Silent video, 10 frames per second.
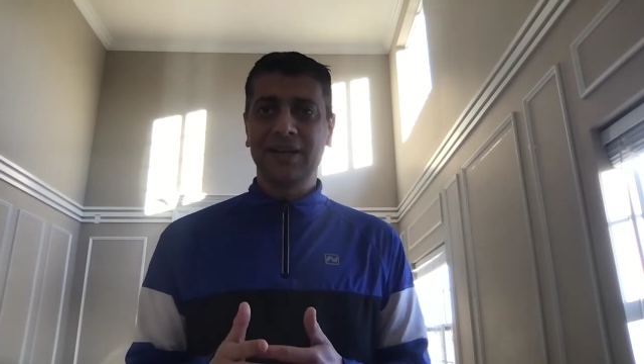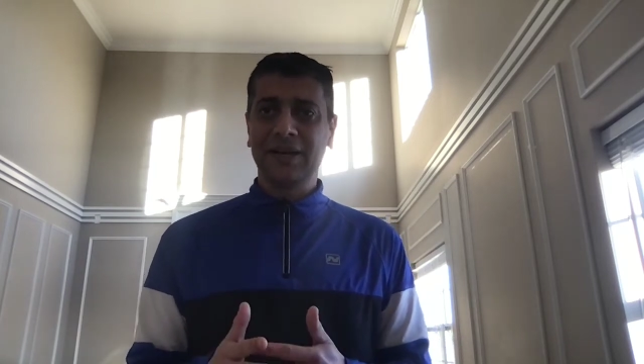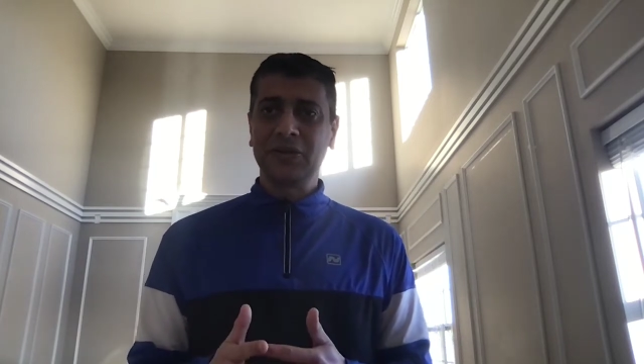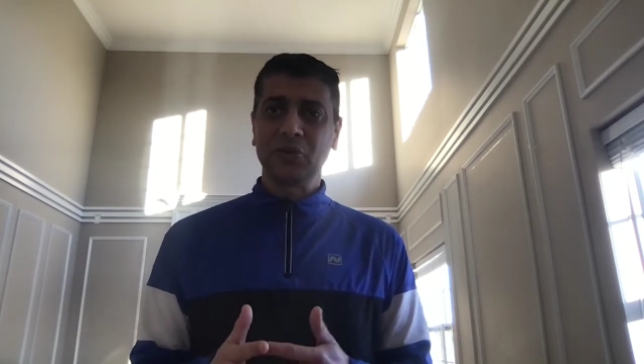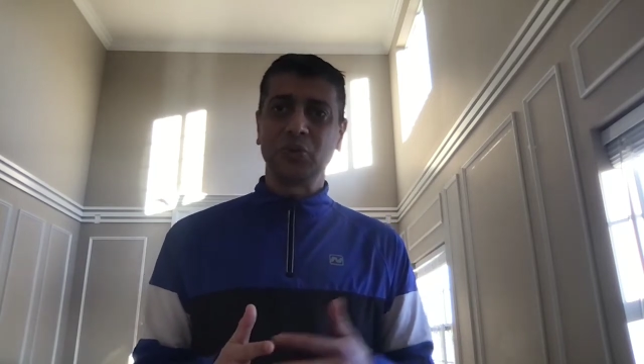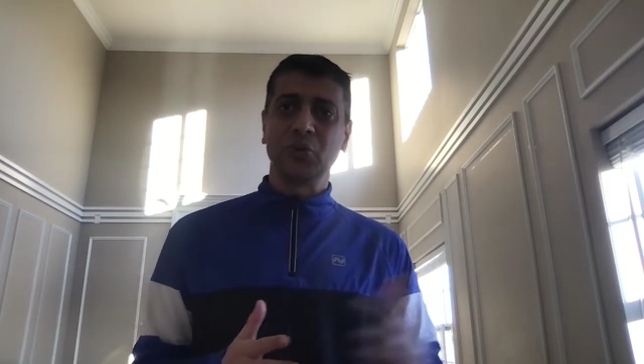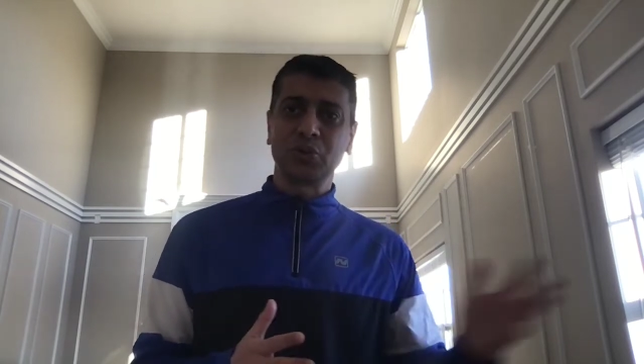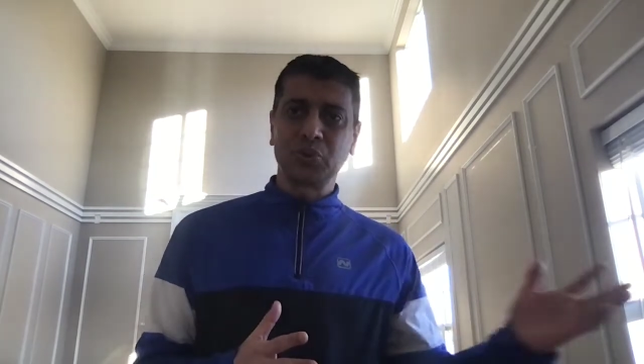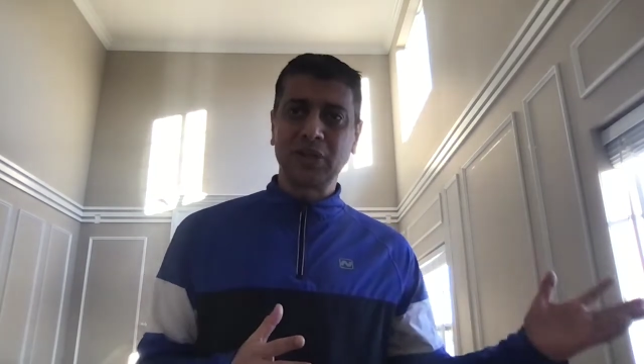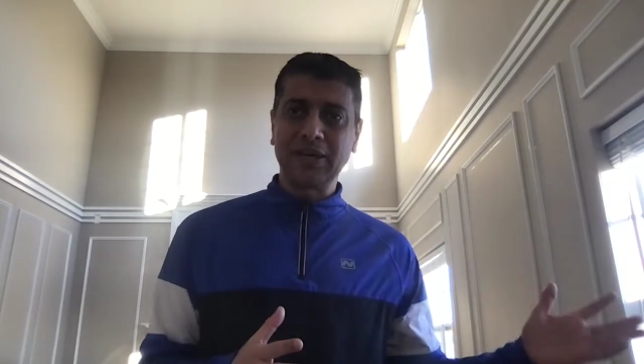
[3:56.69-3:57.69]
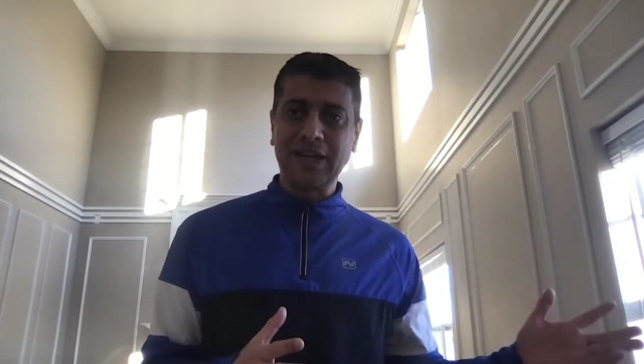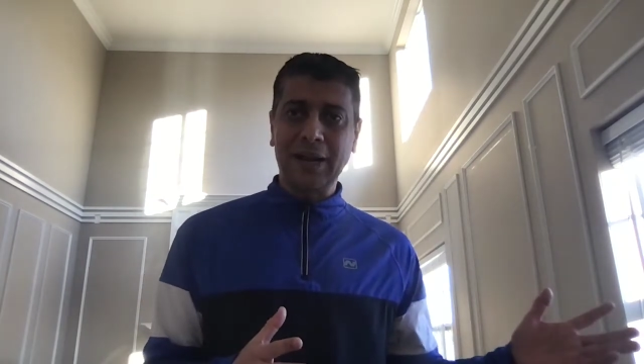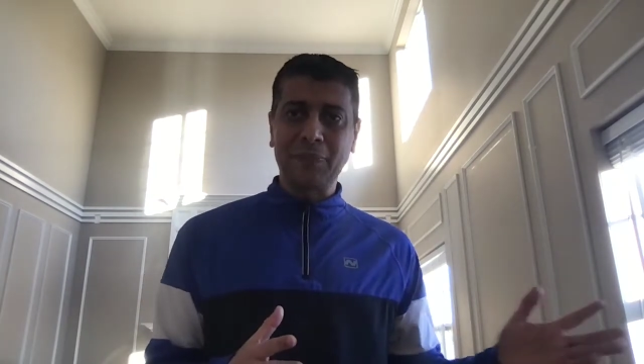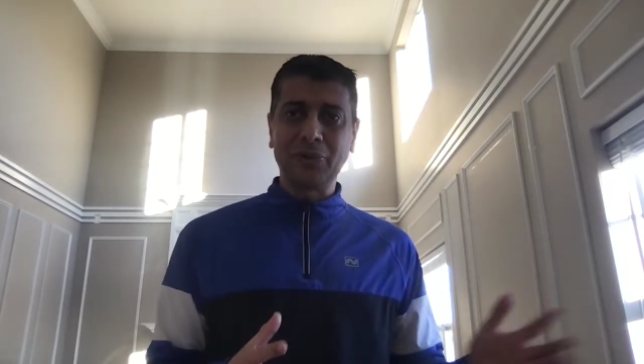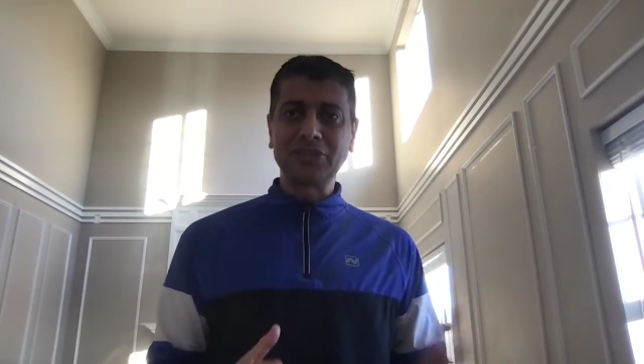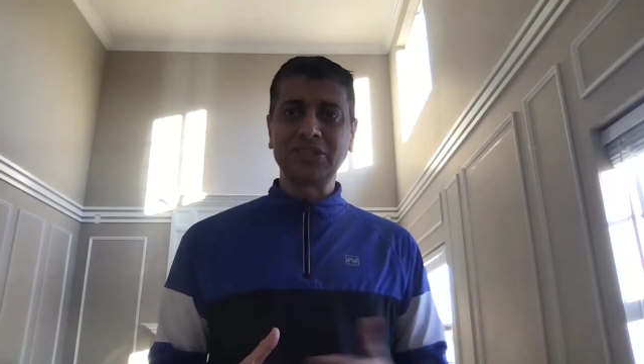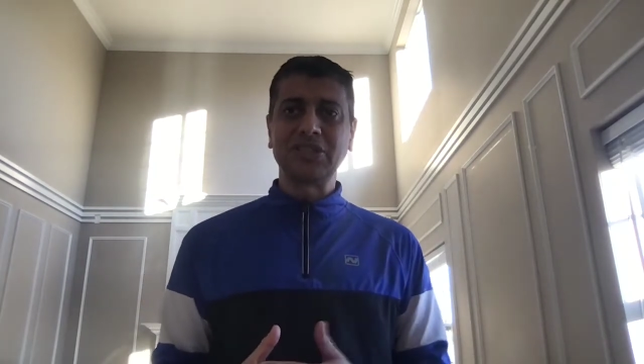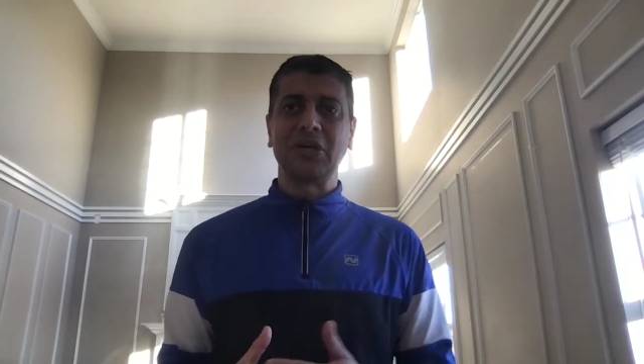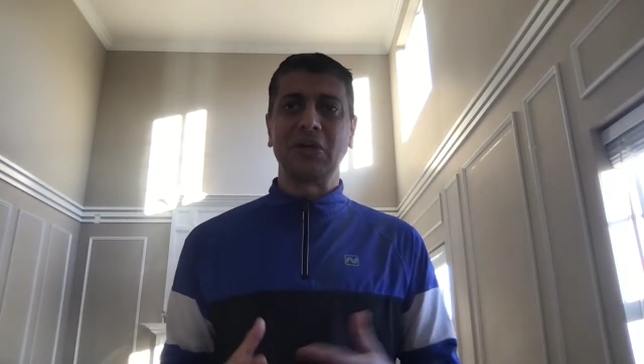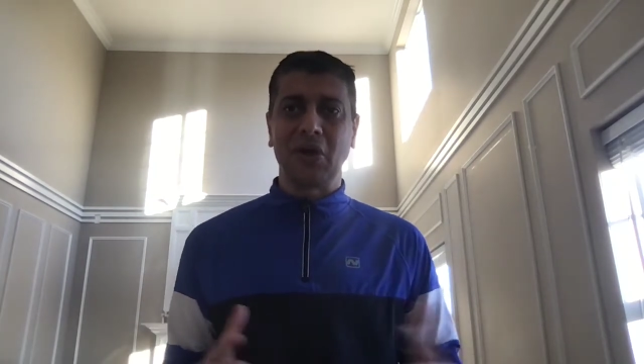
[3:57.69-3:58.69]
uh, to go through the entire motion is
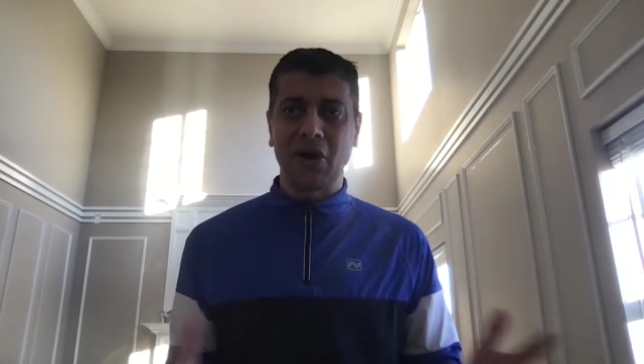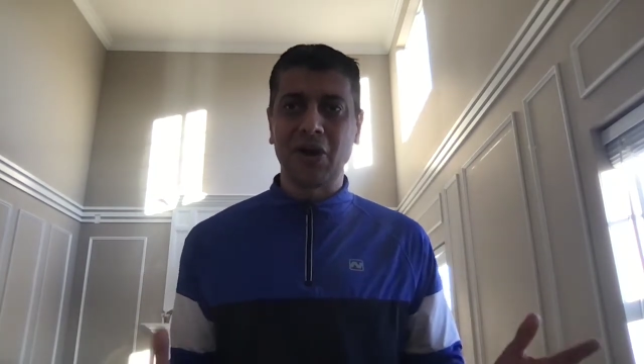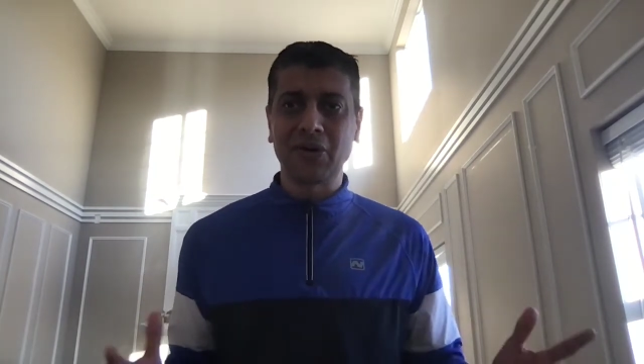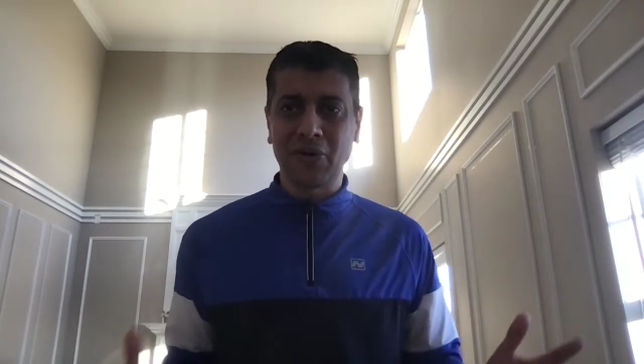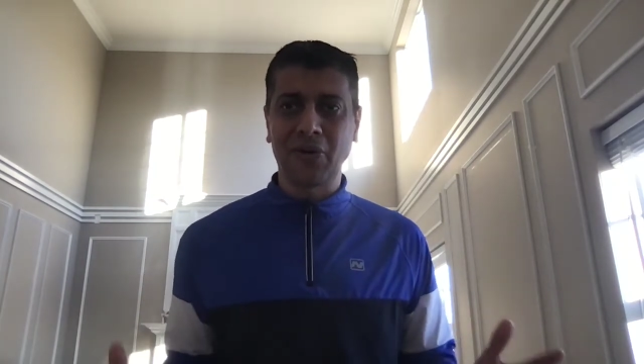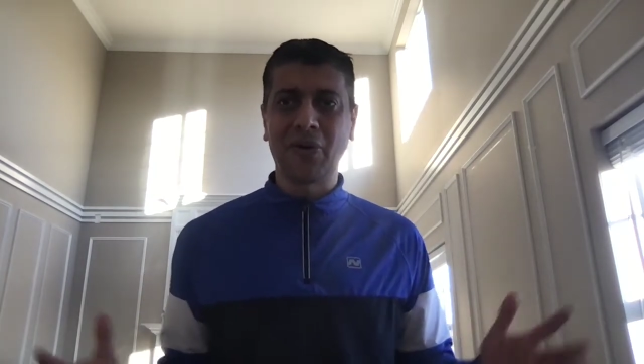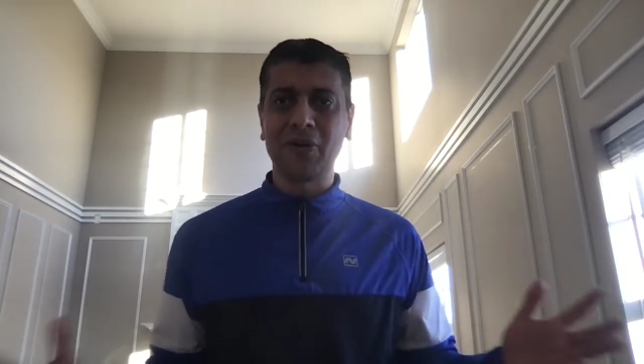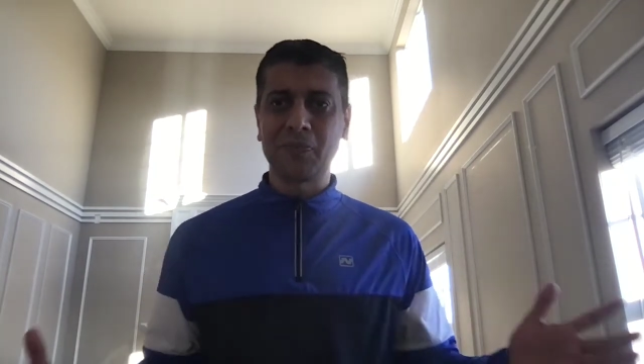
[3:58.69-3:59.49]
a long haul